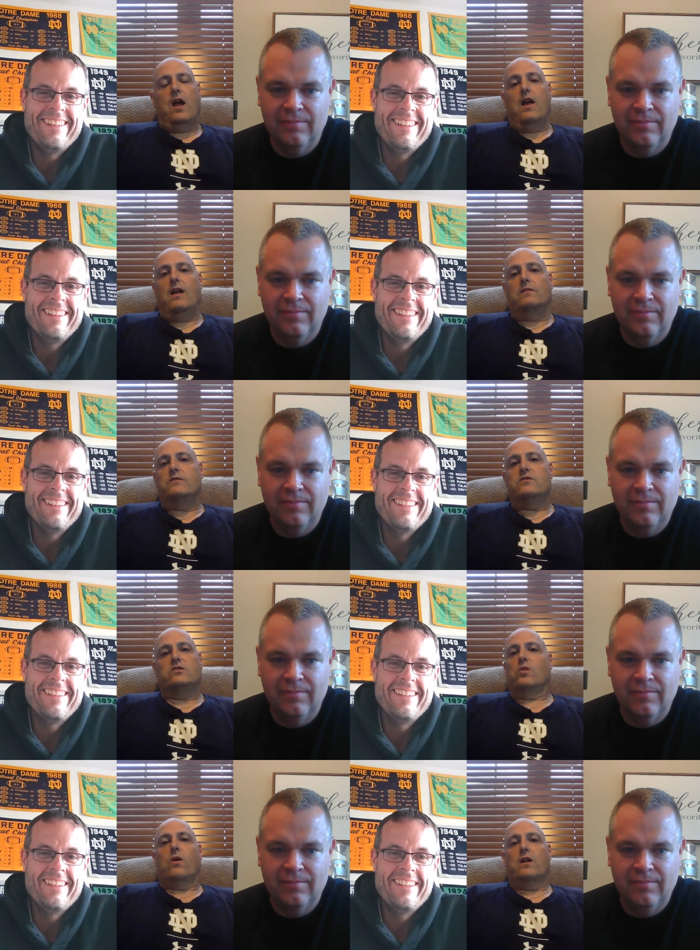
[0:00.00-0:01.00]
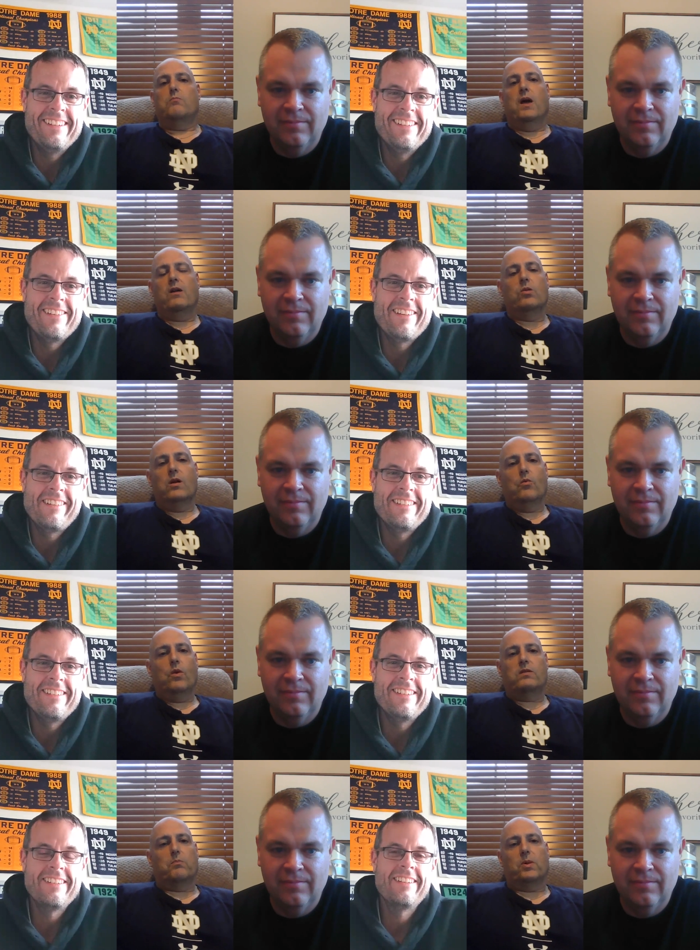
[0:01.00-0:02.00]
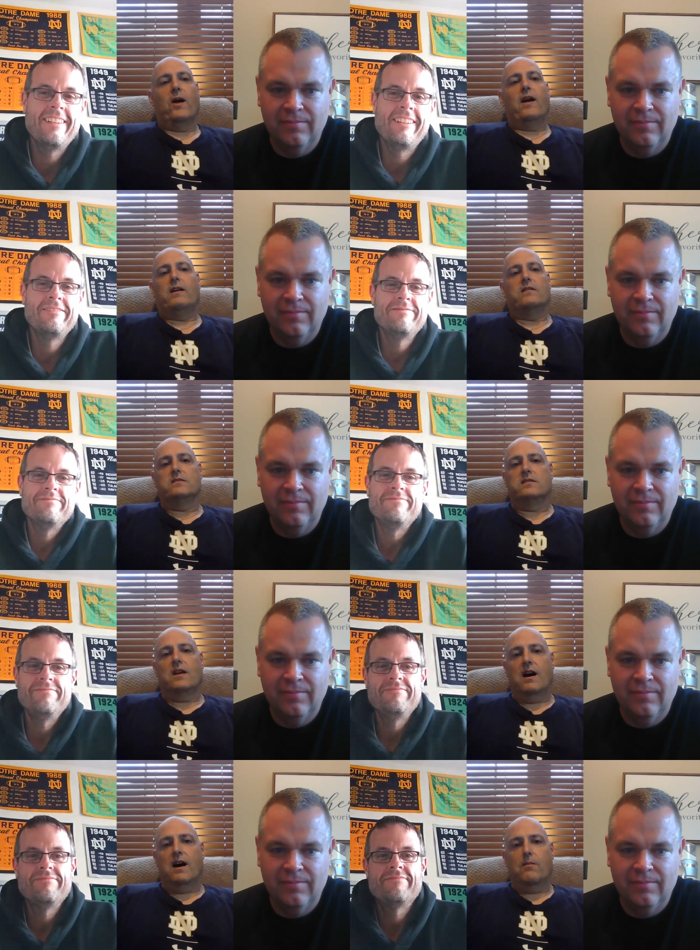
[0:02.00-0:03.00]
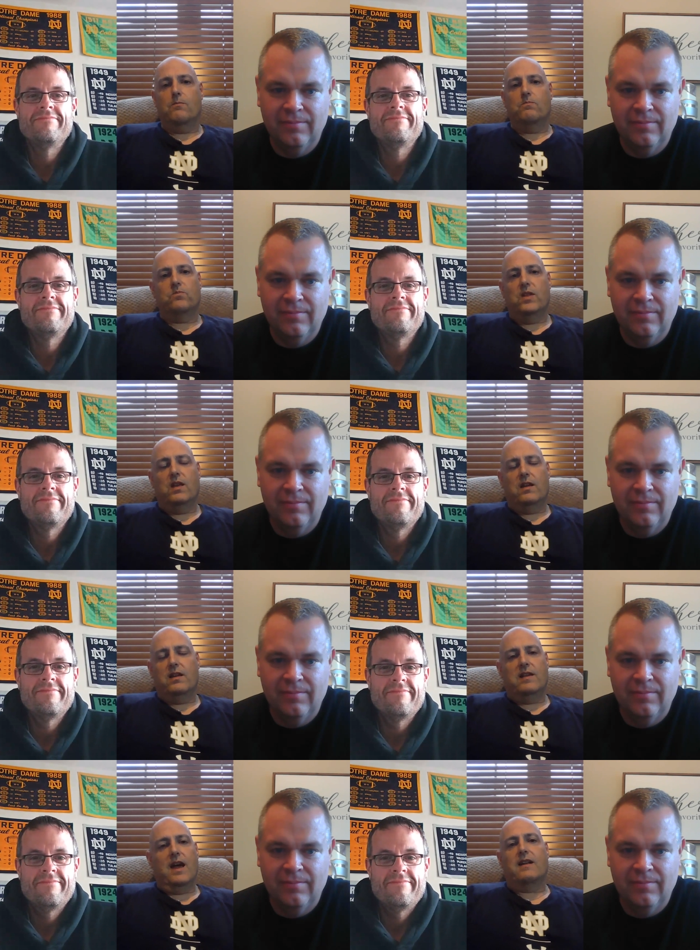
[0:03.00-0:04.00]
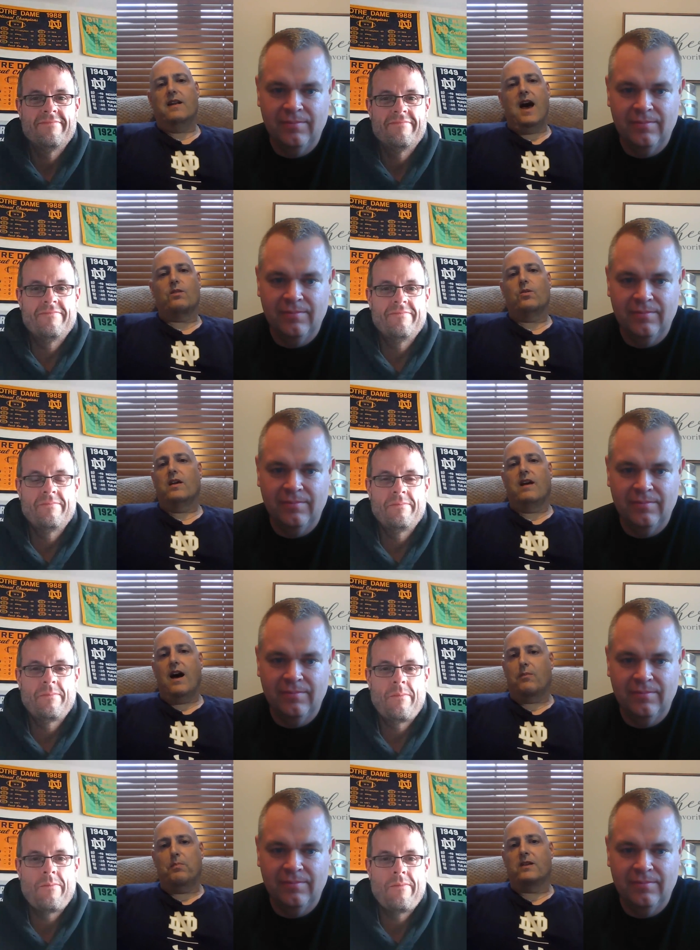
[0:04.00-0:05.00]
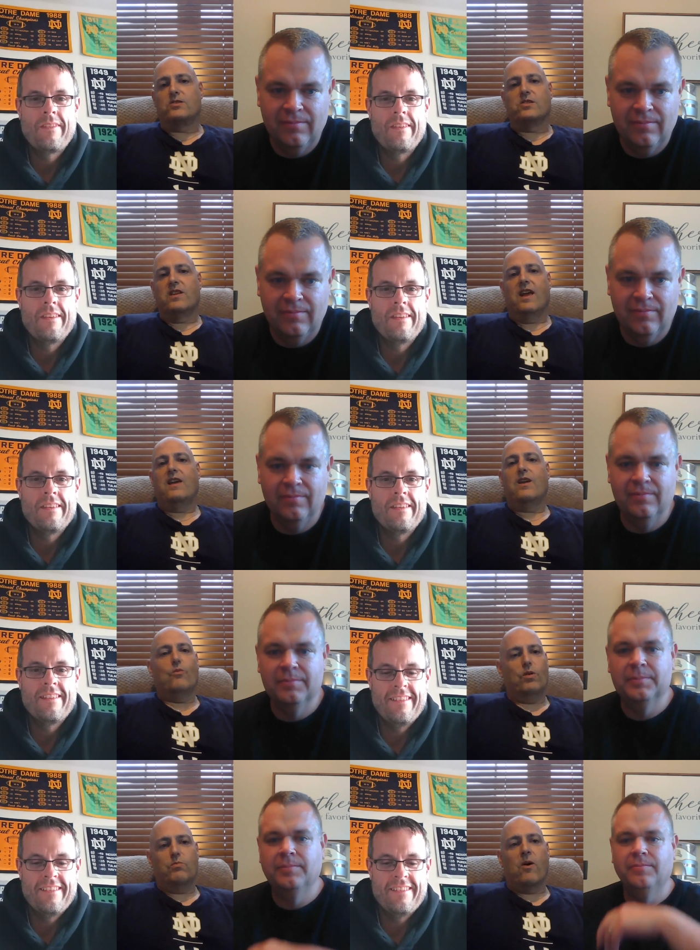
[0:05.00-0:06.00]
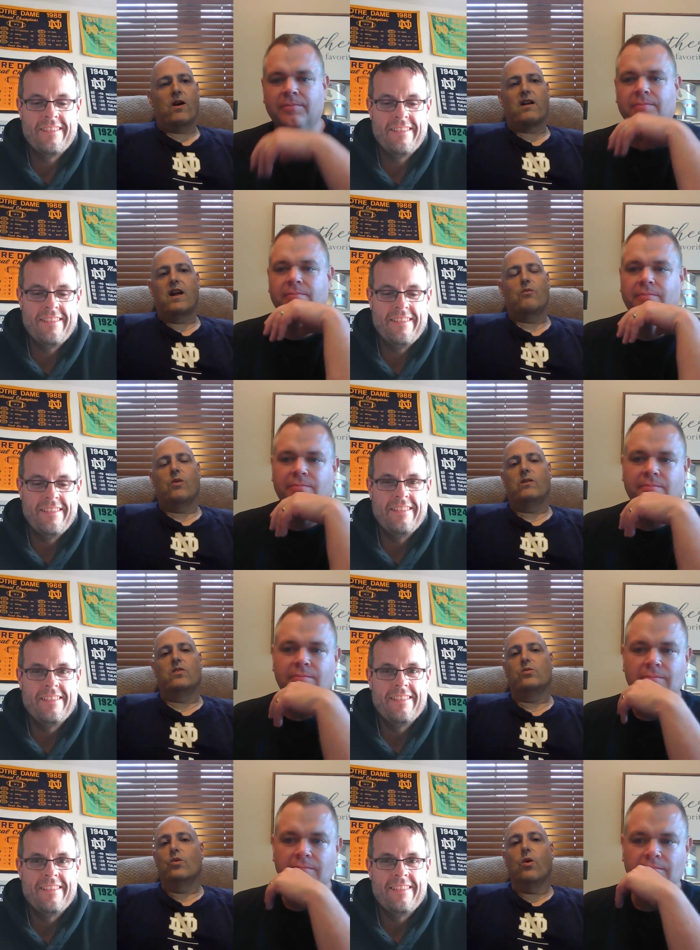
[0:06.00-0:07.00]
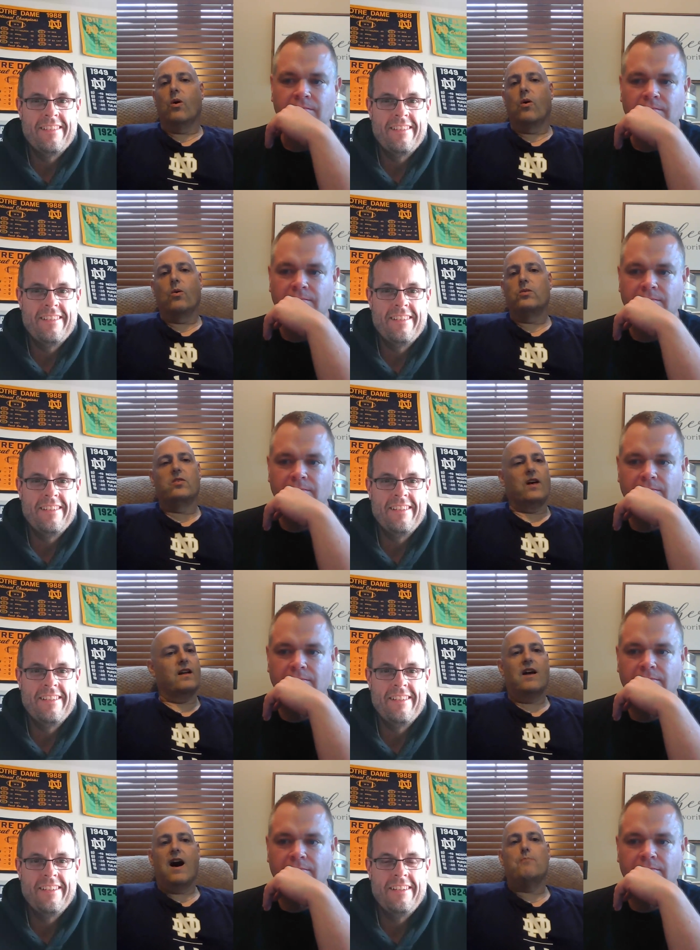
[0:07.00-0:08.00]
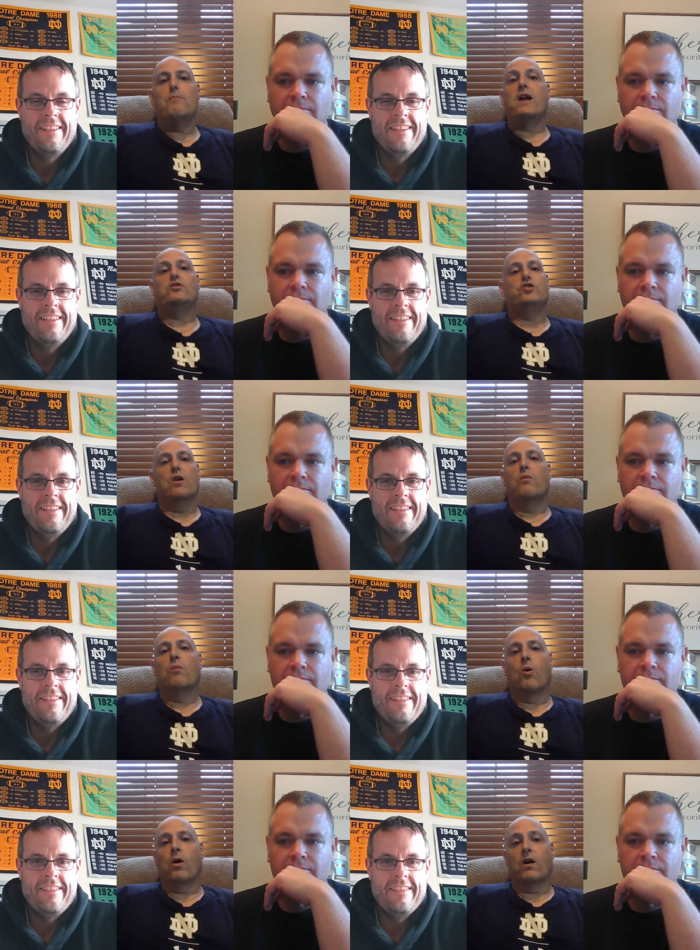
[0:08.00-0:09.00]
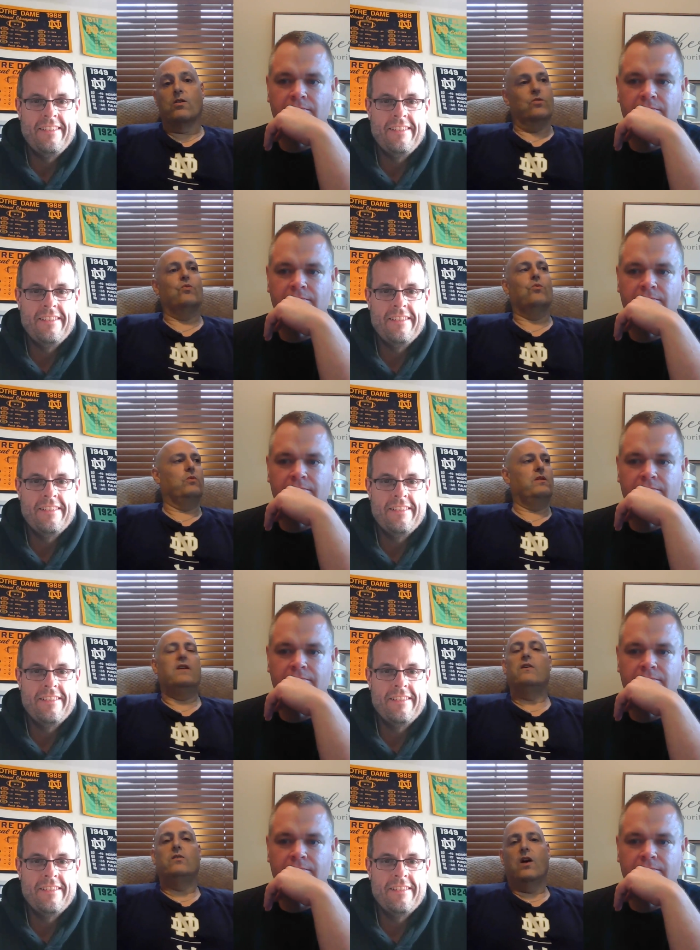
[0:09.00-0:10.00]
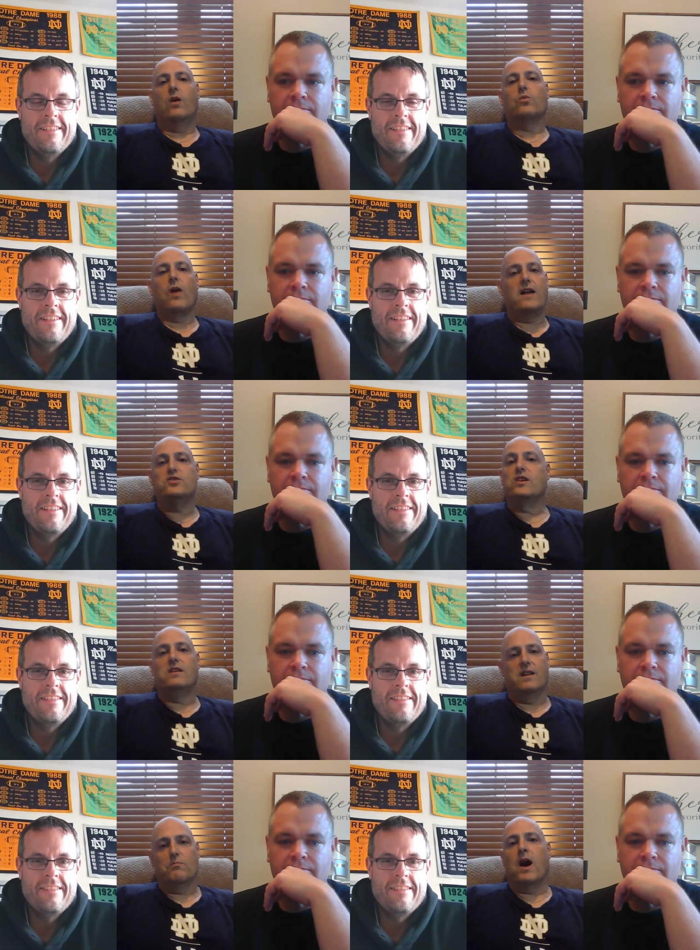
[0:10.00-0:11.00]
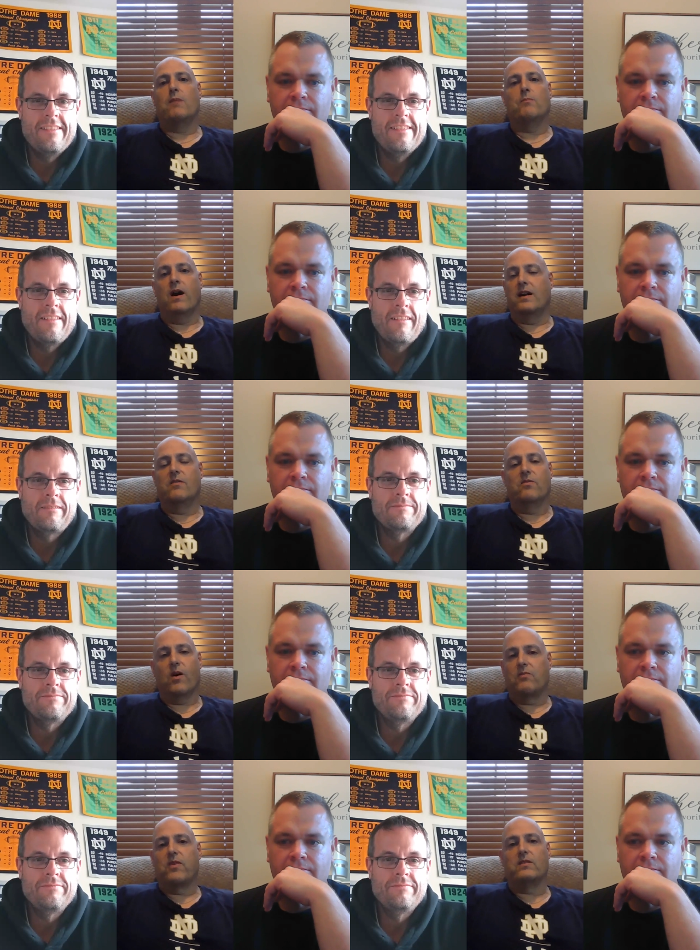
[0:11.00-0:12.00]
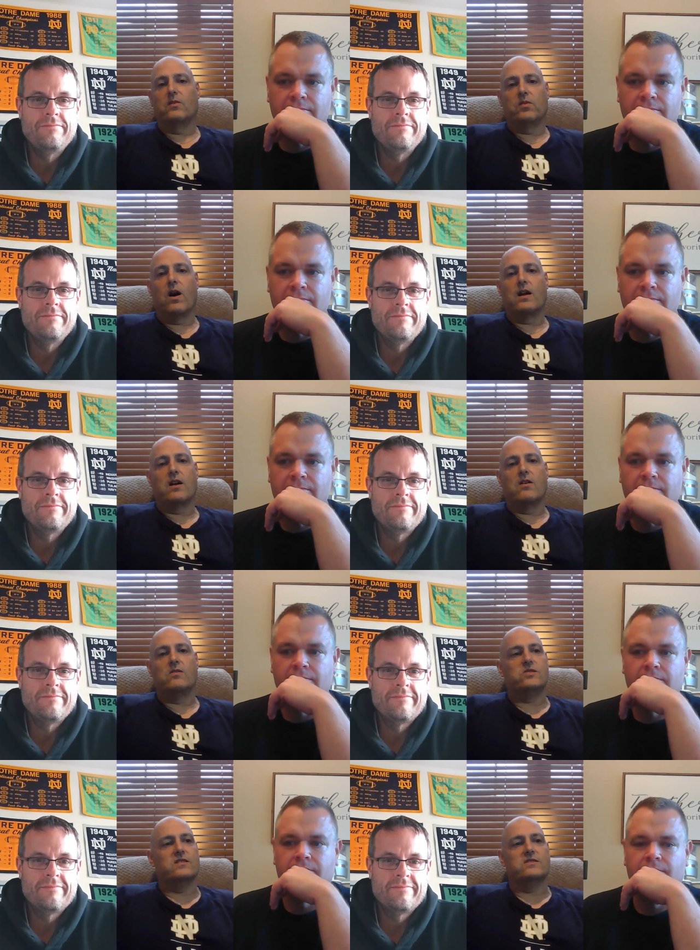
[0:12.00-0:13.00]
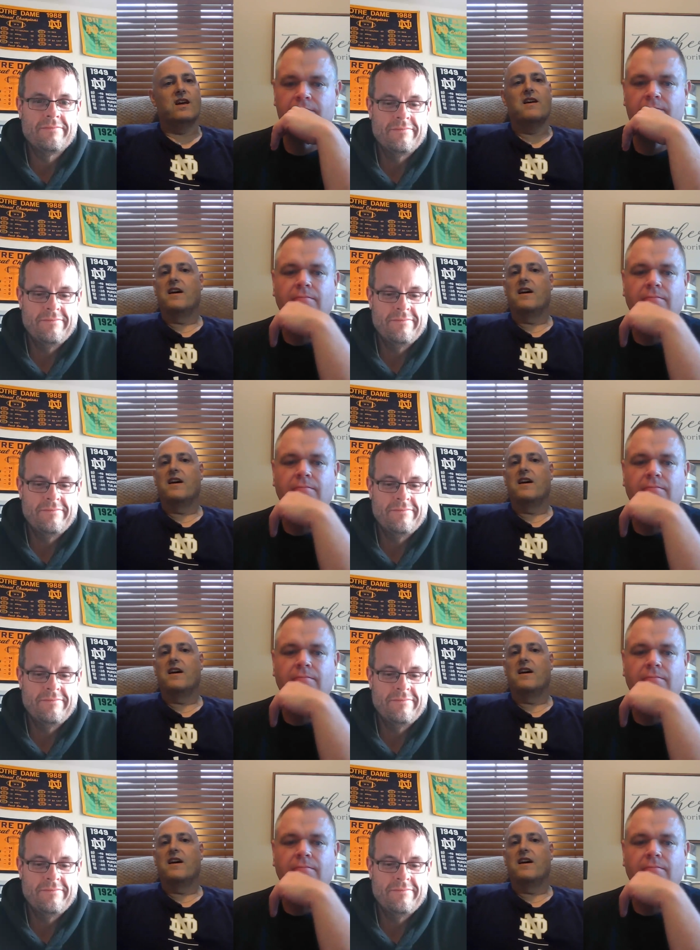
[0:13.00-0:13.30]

Speaker 1: and started mingling with the players. Um, yeah, Natalie got her picture taken with Marc Edwards and Lou Holtz. I, I met Joe Moore, who is a legend in my mind of offensive line coaches.